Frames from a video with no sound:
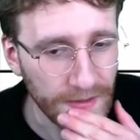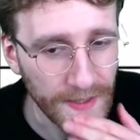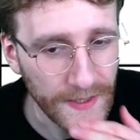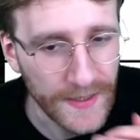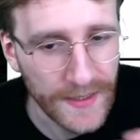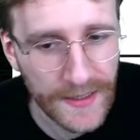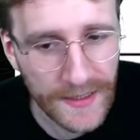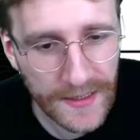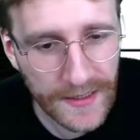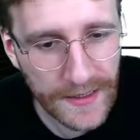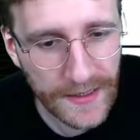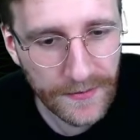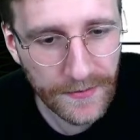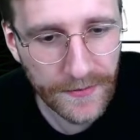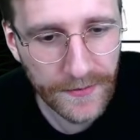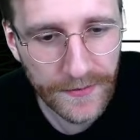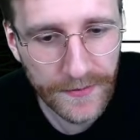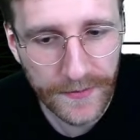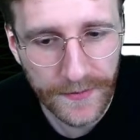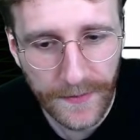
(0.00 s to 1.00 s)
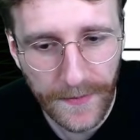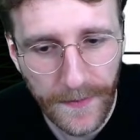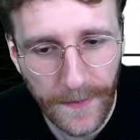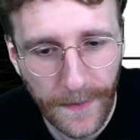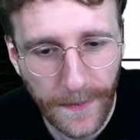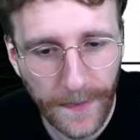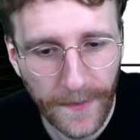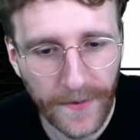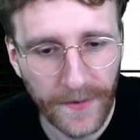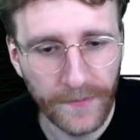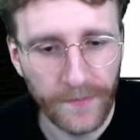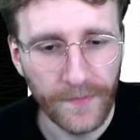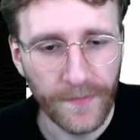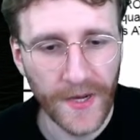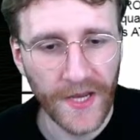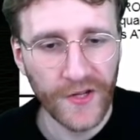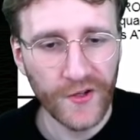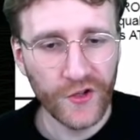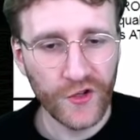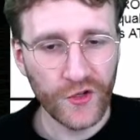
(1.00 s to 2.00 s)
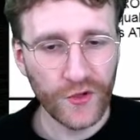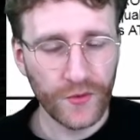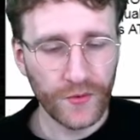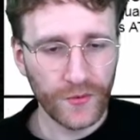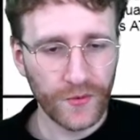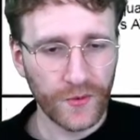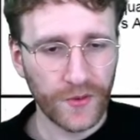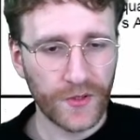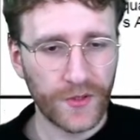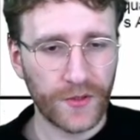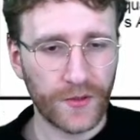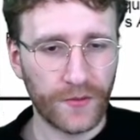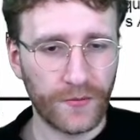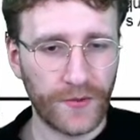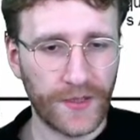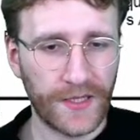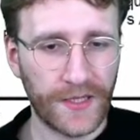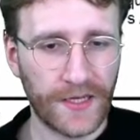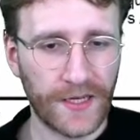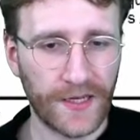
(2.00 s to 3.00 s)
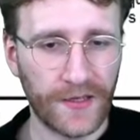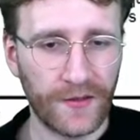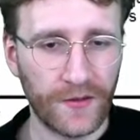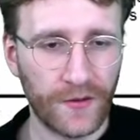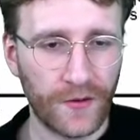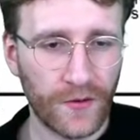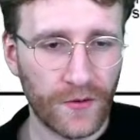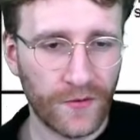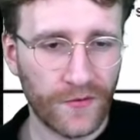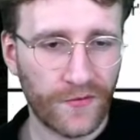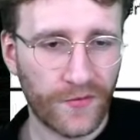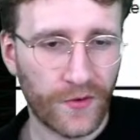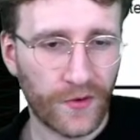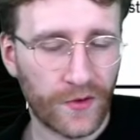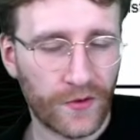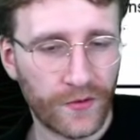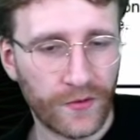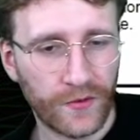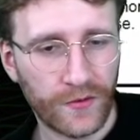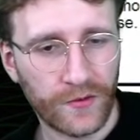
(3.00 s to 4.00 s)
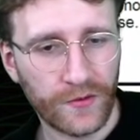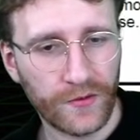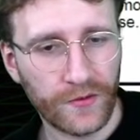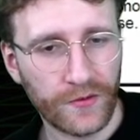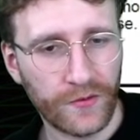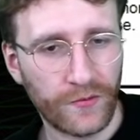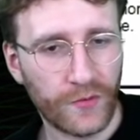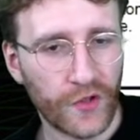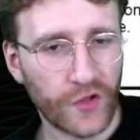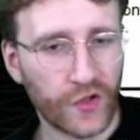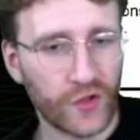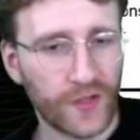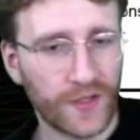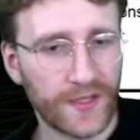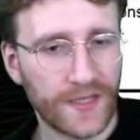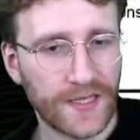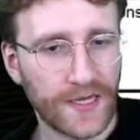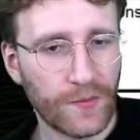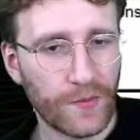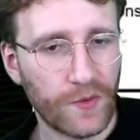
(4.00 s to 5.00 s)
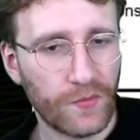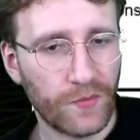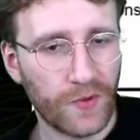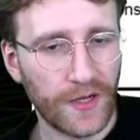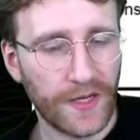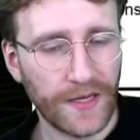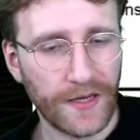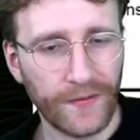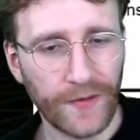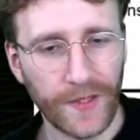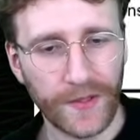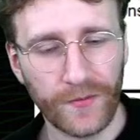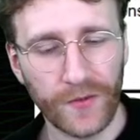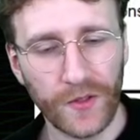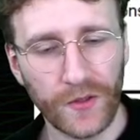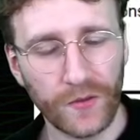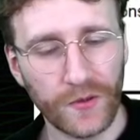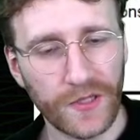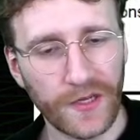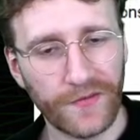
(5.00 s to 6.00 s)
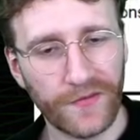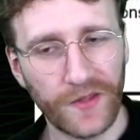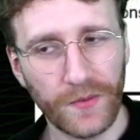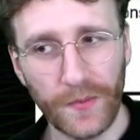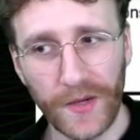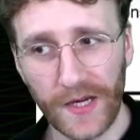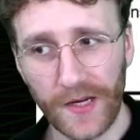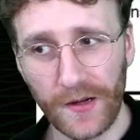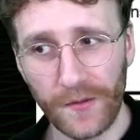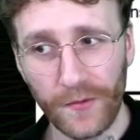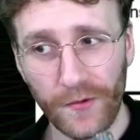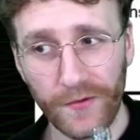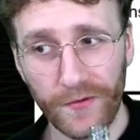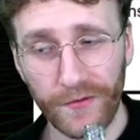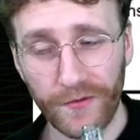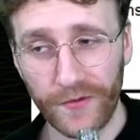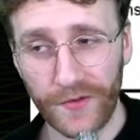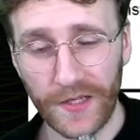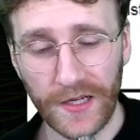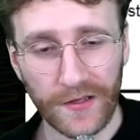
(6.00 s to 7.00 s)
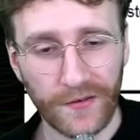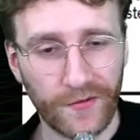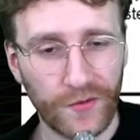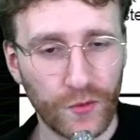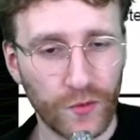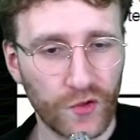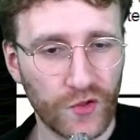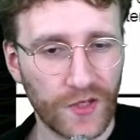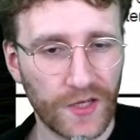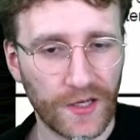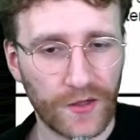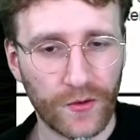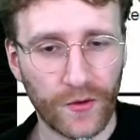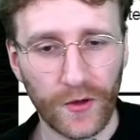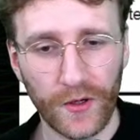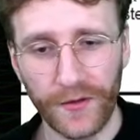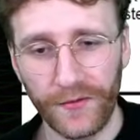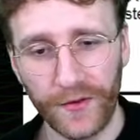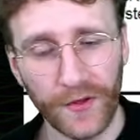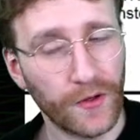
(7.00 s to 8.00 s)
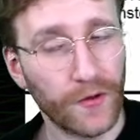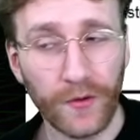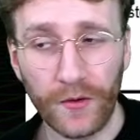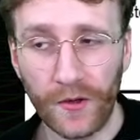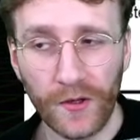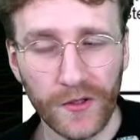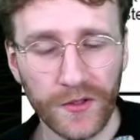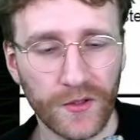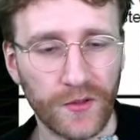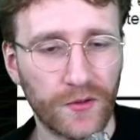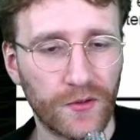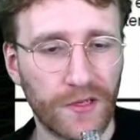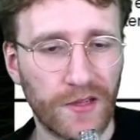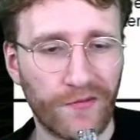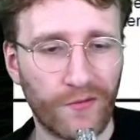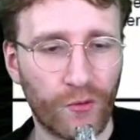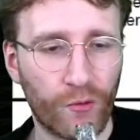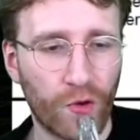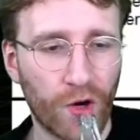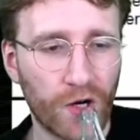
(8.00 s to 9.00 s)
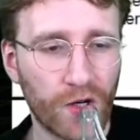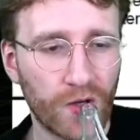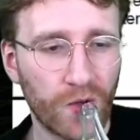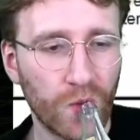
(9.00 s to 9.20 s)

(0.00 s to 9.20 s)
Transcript: the Manju, so we can go for a Ritual Summon play, but we don't have the backup Dark Fusion, Dark Calling. We also don't have a rock.